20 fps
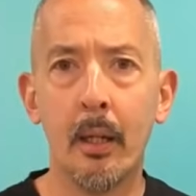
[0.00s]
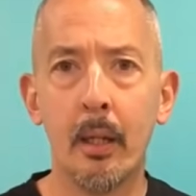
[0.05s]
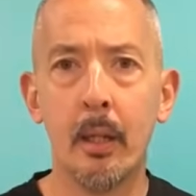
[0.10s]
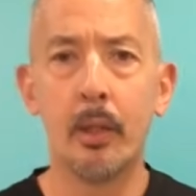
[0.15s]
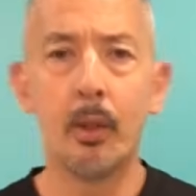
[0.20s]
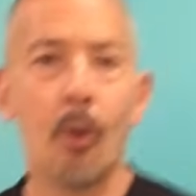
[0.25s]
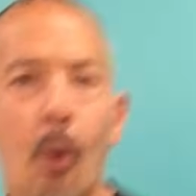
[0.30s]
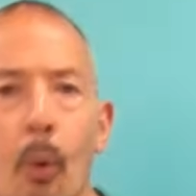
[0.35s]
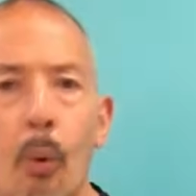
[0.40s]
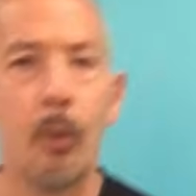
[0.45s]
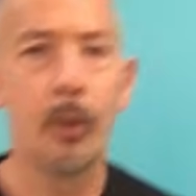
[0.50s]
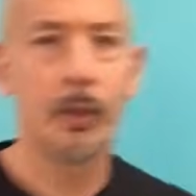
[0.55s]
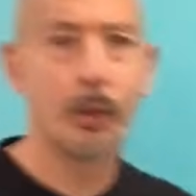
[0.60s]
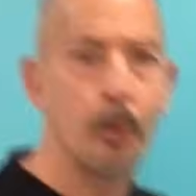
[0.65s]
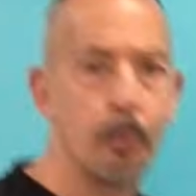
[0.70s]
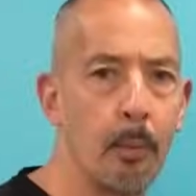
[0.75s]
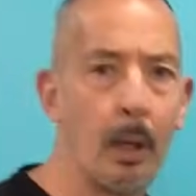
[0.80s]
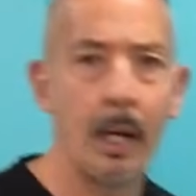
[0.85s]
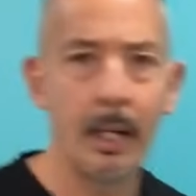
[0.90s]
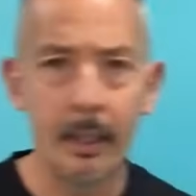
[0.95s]
You're always
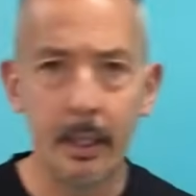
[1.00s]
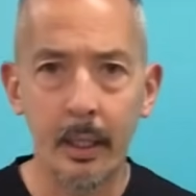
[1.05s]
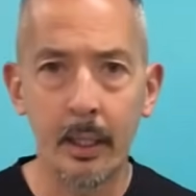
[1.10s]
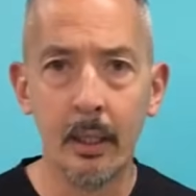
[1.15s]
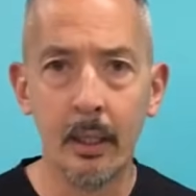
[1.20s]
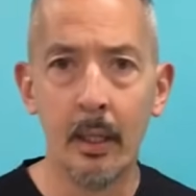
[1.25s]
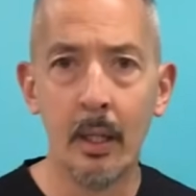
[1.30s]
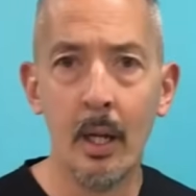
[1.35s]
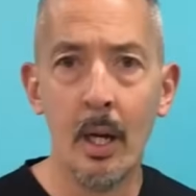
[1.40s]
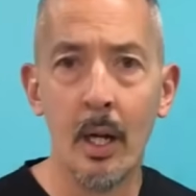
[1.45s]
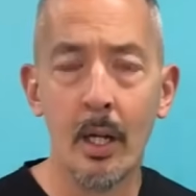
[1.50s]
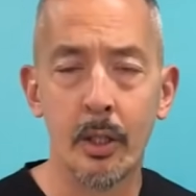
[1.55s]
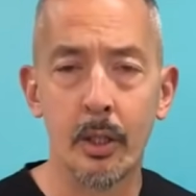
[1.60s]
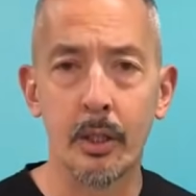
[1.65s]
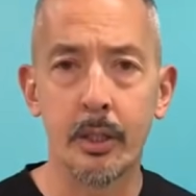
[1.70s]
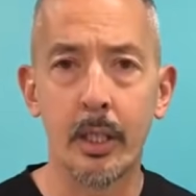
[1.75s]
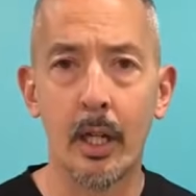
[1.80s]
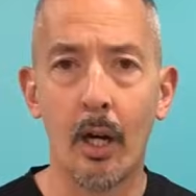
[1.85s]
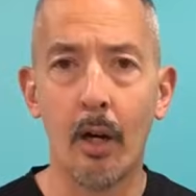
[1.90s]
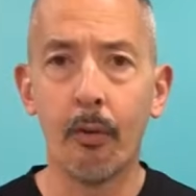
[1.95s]
reminding
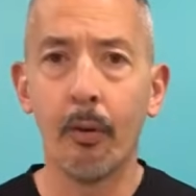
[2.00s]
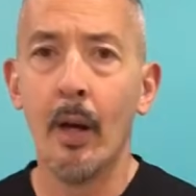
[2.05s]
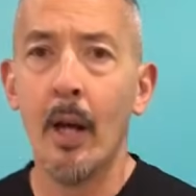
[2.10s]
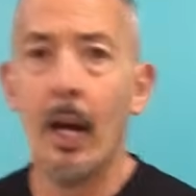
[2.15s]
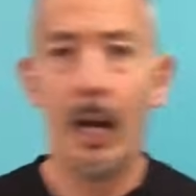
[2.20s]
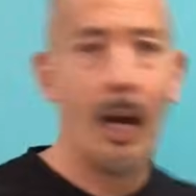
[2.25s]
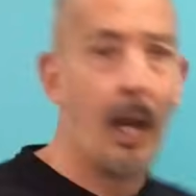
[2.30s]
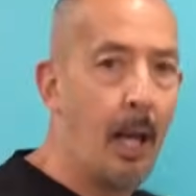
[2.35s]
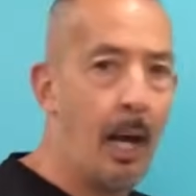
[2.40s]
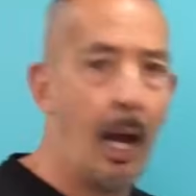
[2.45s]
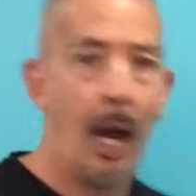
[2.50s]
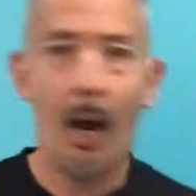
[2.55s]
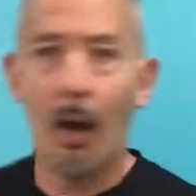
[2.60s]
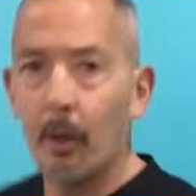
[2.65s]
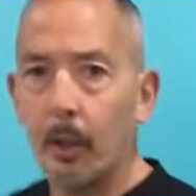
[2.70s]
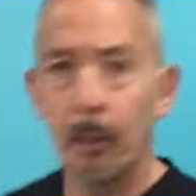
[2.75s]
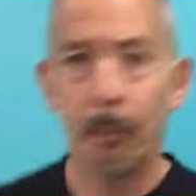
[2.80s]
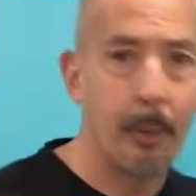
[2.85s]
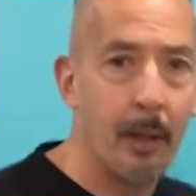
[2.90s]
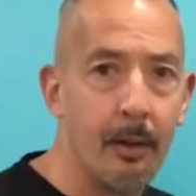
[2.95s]
yourself how
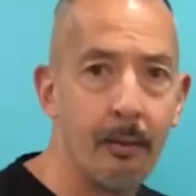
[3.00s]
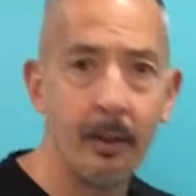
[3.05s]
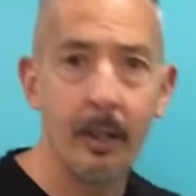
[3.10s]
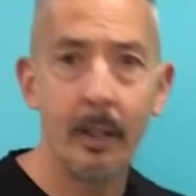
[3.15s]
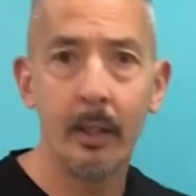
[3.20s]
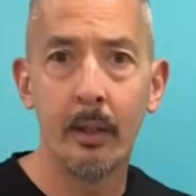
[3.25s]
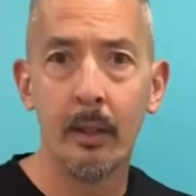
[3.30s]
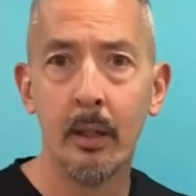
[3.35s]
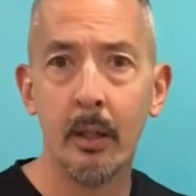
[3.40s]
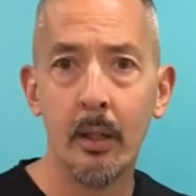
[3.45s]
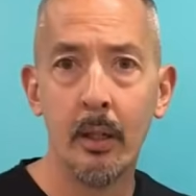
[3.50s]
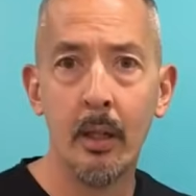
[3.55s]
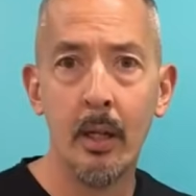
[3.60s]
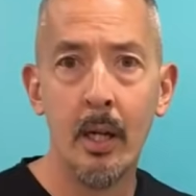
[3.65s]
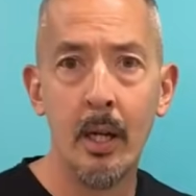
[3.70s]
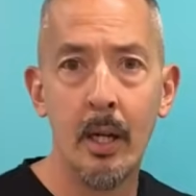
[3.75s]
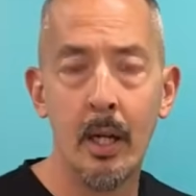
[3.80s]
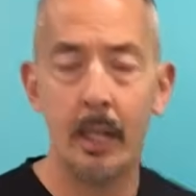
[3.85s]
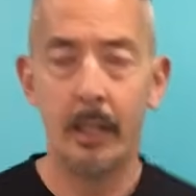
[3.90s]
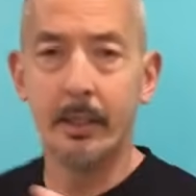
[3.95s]
to pivot
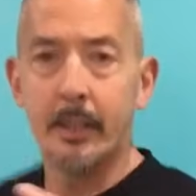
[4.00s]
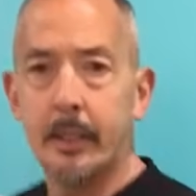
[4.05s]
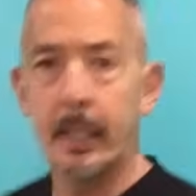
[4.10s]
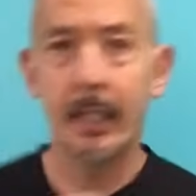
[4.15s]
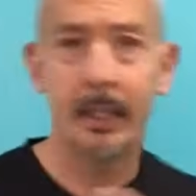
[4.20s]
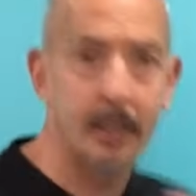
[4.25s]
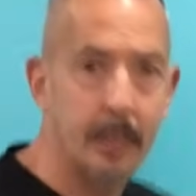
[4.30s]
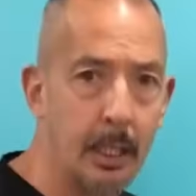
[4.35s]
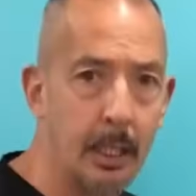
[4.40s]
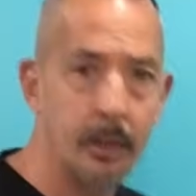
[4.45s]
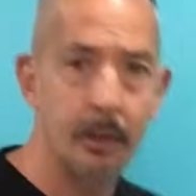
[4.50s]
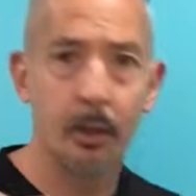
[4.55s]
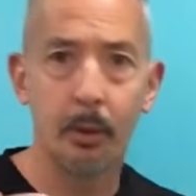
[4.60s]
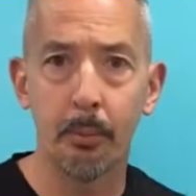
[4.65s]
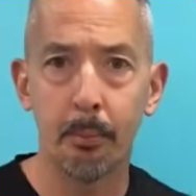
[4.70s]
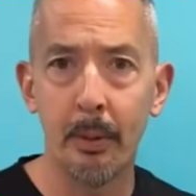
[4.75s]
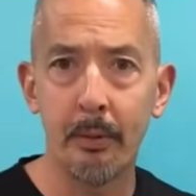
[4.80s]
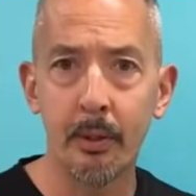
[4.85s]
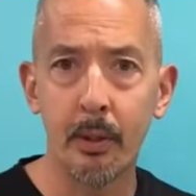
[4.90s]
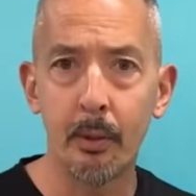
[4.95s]
and stay centered,
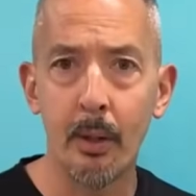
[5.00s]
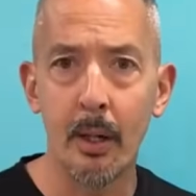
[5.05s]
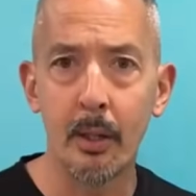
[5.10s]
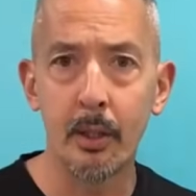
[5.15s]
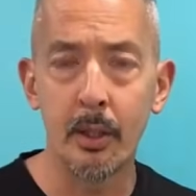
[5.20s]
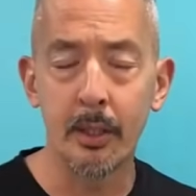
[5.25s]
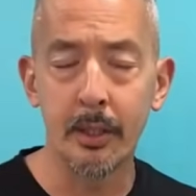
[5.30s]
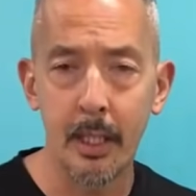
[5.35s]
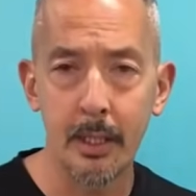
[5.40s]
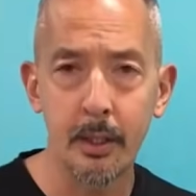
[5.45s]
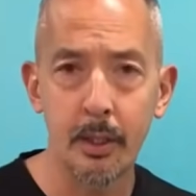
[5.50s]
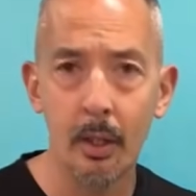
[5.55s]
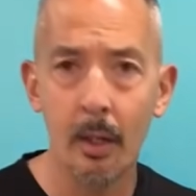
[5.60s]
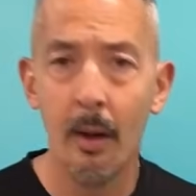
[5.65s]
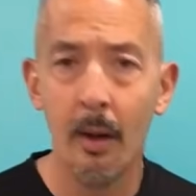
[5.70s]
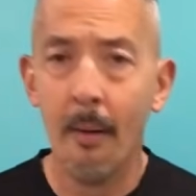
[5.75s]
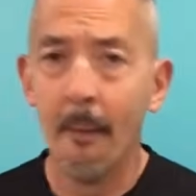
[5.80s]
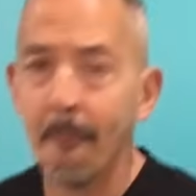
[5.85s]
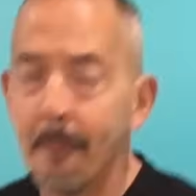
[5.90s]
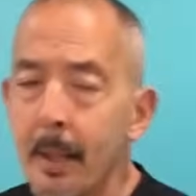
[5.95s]
pivot around your center,
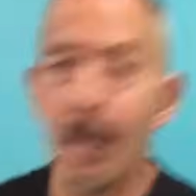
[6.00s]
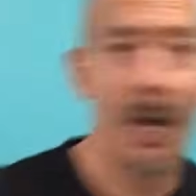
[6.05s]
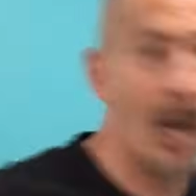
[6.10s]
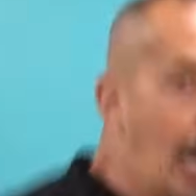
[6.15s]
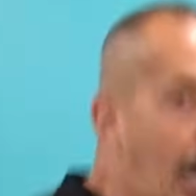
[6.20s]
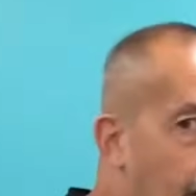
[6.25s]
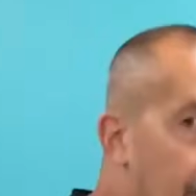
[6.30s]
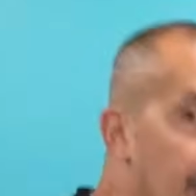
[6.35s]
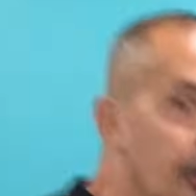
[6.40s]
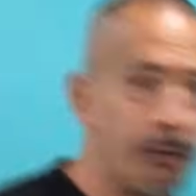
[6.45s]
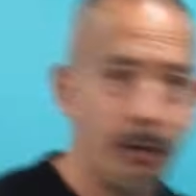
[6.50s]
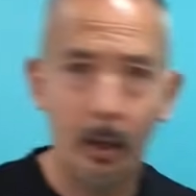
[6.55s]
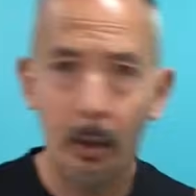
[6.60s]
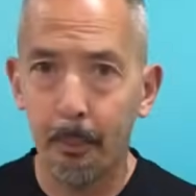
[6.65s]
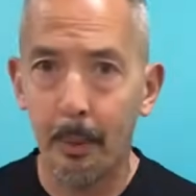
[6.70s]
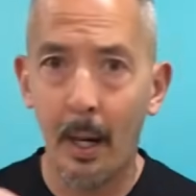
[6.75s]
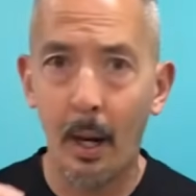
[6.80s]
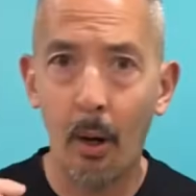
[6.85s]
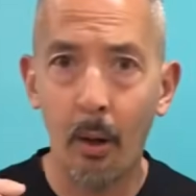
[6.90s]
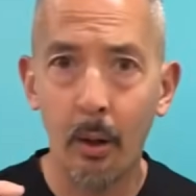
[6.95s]
how to develop
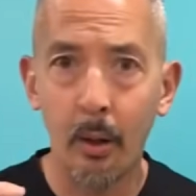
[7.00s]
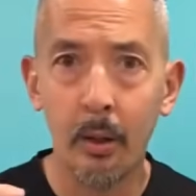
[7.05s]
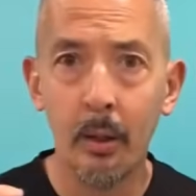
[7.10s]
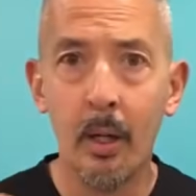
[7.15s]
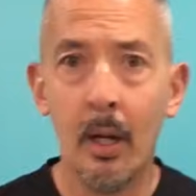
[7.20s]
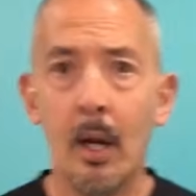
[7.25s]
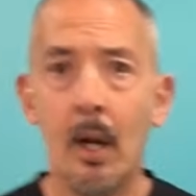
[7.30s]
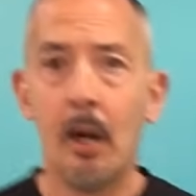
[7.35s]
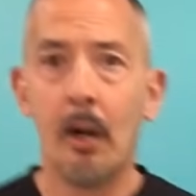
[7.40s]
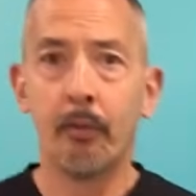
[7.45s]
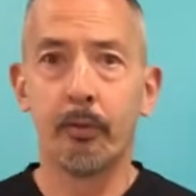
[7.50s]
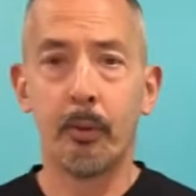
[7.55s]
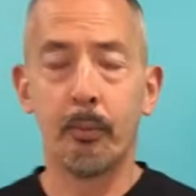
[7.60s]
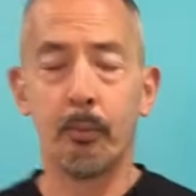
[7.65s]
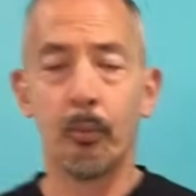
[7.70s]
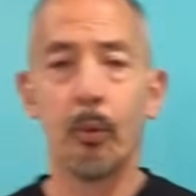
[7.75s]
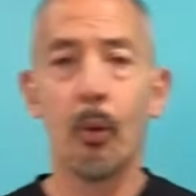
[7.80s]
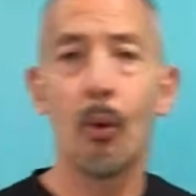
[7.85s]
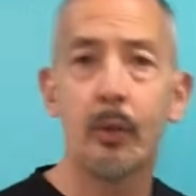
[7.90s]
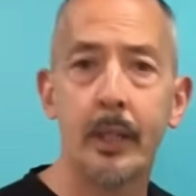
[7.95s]
power from
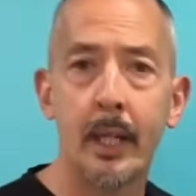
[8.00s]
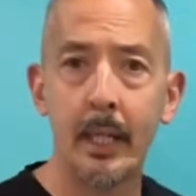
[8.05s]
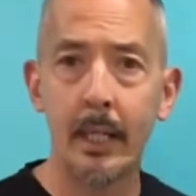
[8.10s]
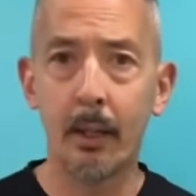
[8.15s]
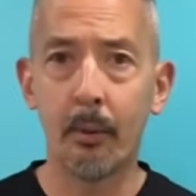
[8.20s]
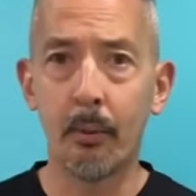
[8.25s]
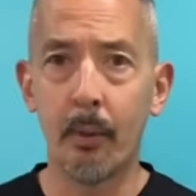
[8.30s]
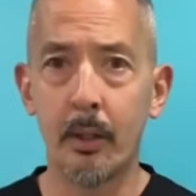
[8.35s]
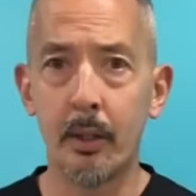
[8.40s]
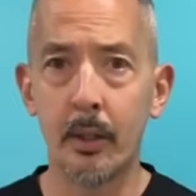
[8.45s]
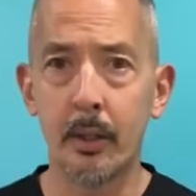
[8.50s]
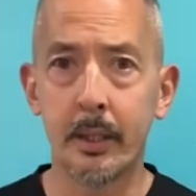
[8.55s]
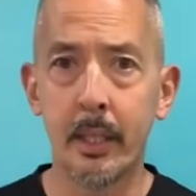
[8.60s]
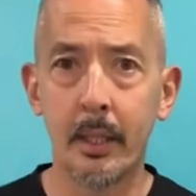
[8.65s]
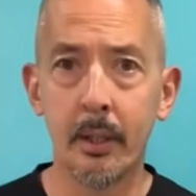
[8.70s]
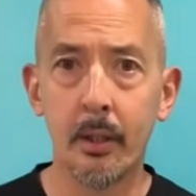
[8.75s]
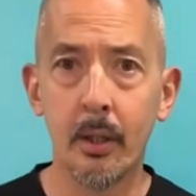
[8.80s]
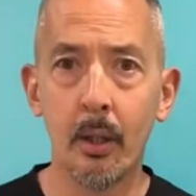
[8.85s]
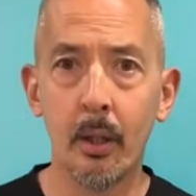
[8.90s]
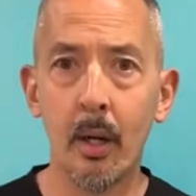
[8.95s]
rotating around your
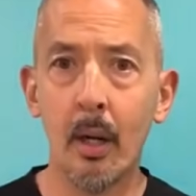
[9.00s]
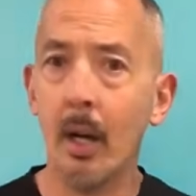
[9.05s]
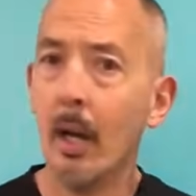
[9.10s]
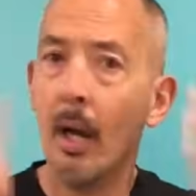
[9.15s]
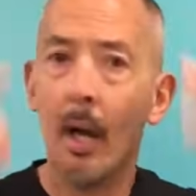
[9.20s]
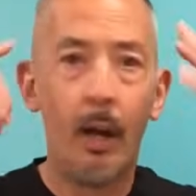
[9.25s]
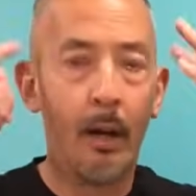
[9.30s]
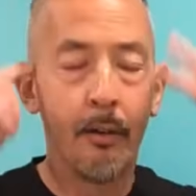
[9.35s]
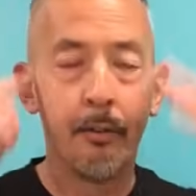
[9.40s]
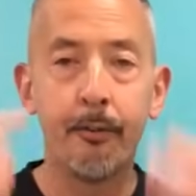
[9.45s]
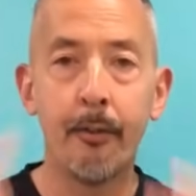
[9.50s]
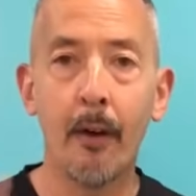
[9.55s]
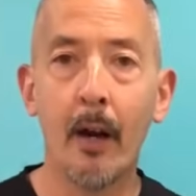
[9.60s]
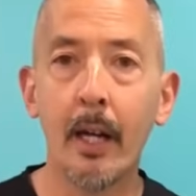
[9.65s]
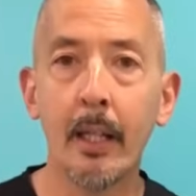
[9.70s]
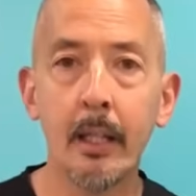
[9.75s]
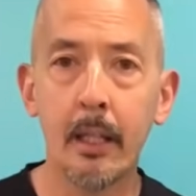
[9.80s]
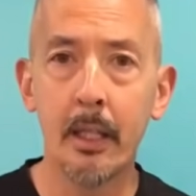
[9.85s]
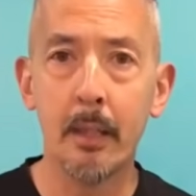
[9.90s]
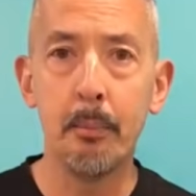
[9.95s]
center.
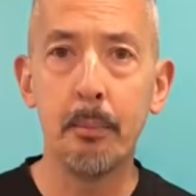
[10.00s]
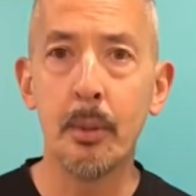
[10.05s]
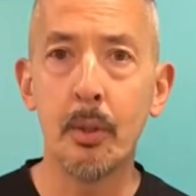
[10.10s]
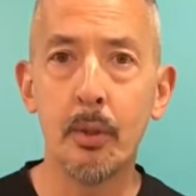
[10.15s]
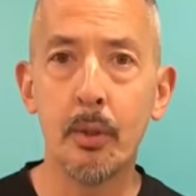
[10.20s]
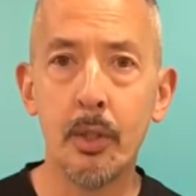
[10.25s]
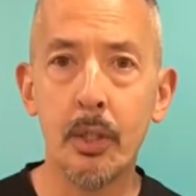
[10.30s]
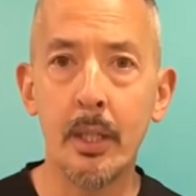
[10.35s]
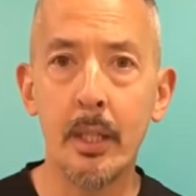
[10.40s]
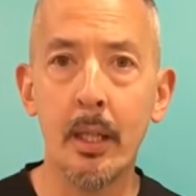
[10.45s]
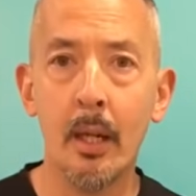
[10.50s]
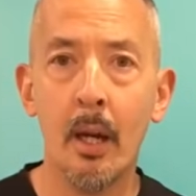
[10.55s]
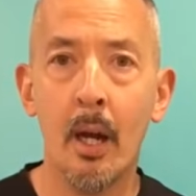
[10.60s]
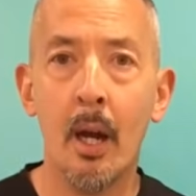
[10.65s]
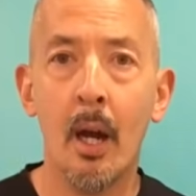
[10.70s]
Finally in BUG,